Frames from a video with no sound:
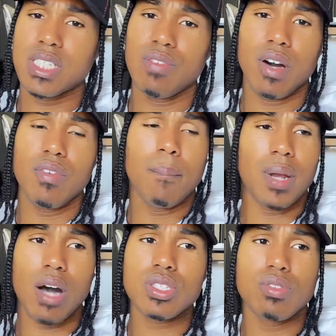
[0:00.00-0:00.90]
Like, I'm
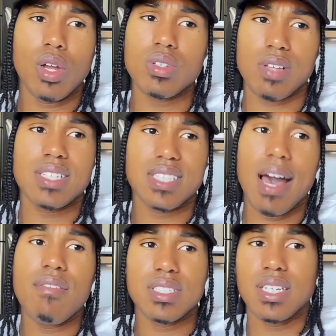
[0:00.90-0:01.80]
appreciative of it, but I
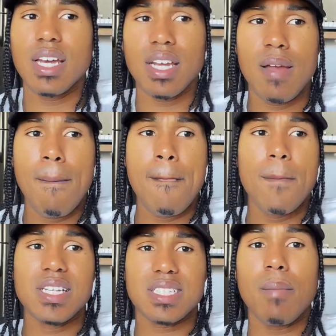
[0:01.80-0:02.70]
also know it's like
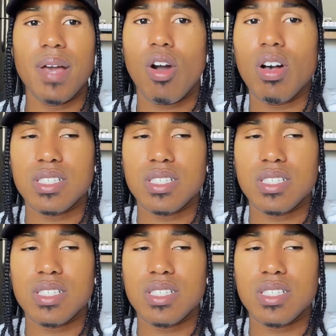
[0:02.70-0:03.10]
savage to get it.